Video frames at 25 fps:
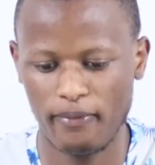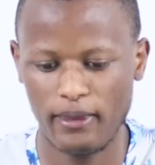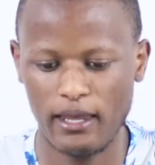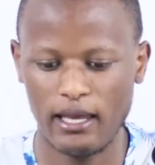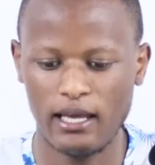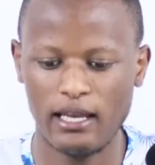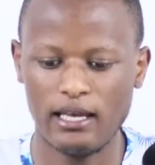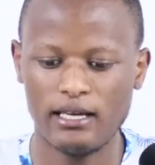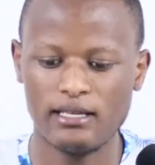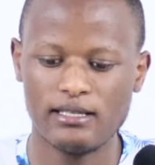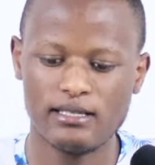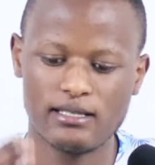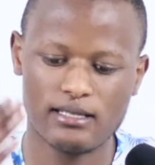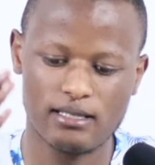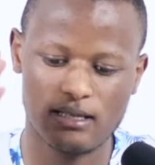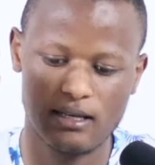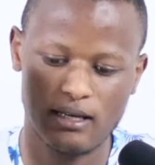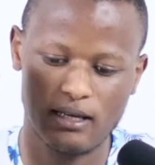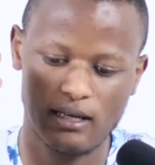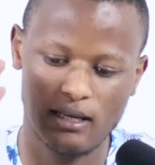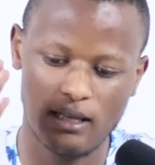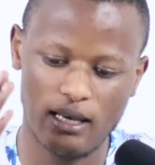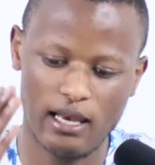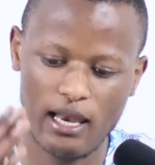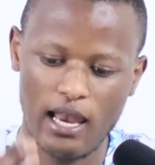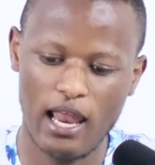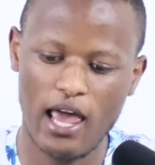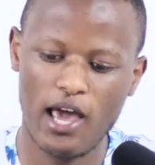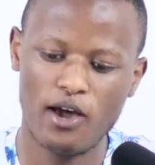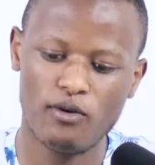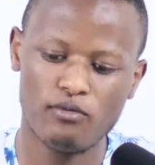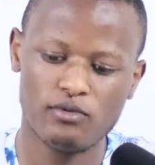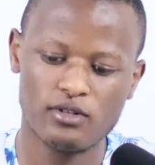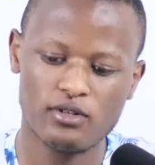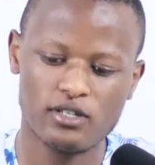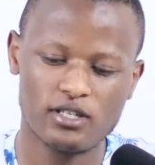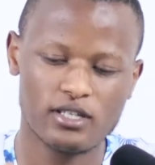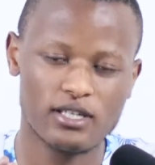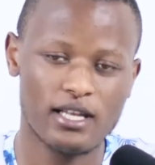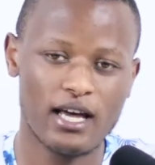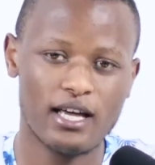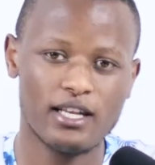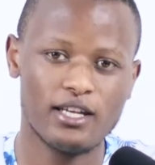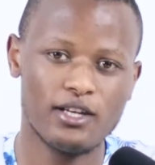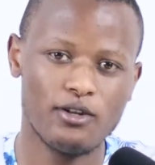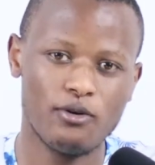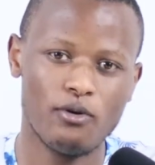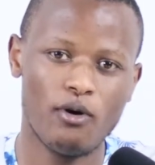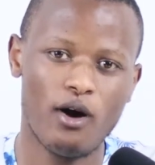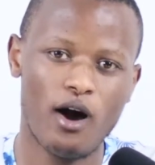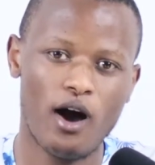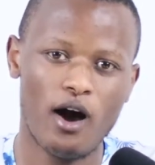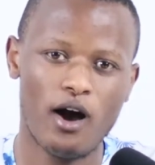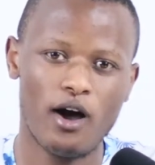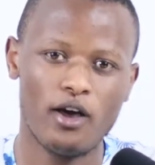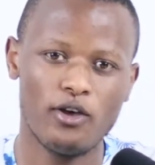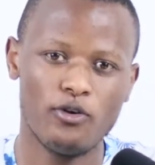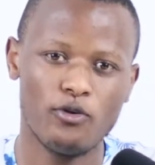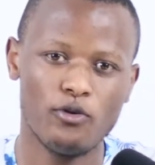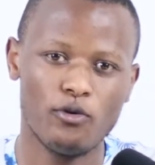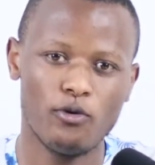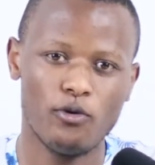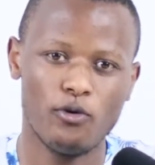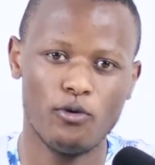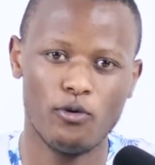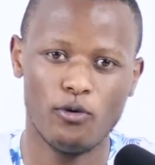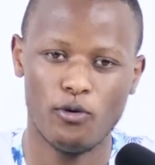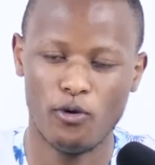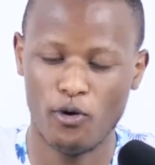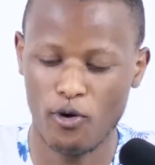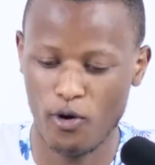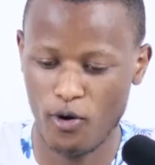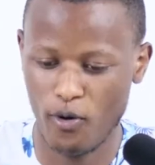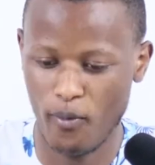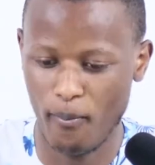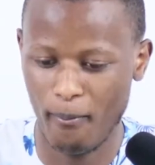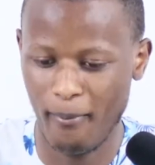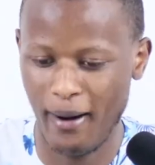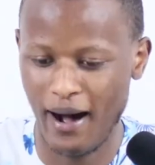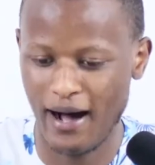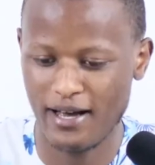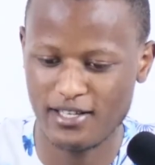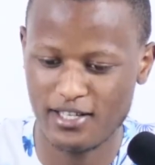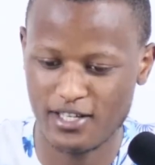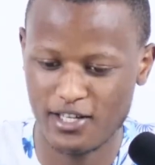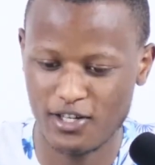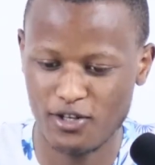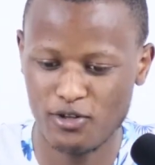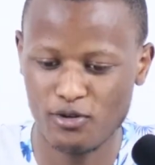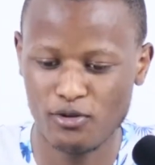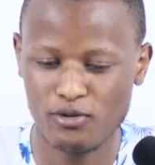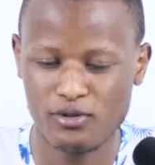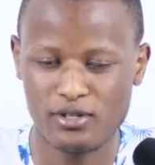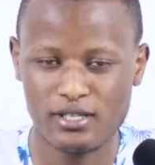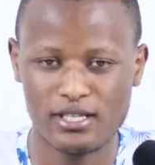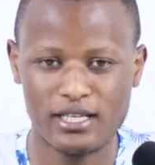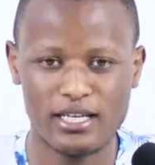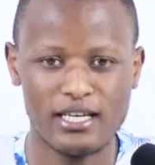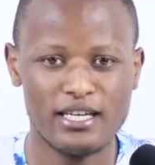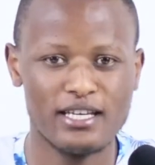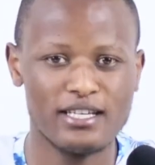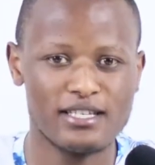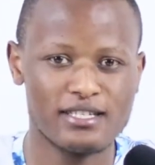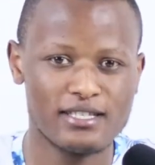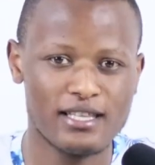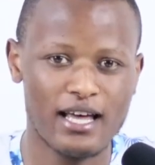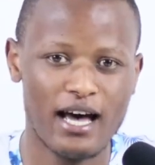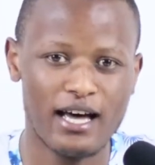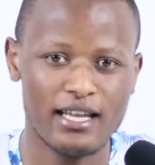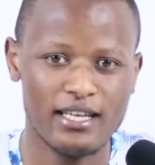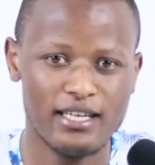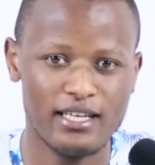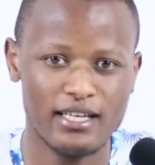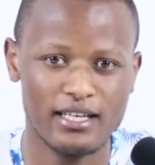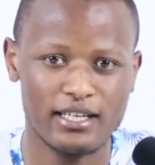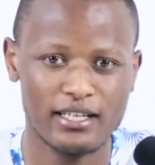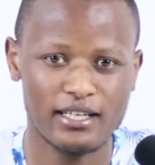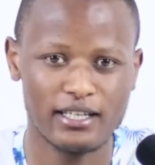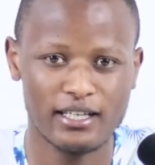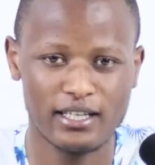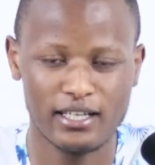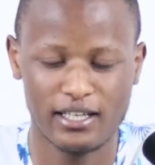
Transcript: it is language that you must use in studying.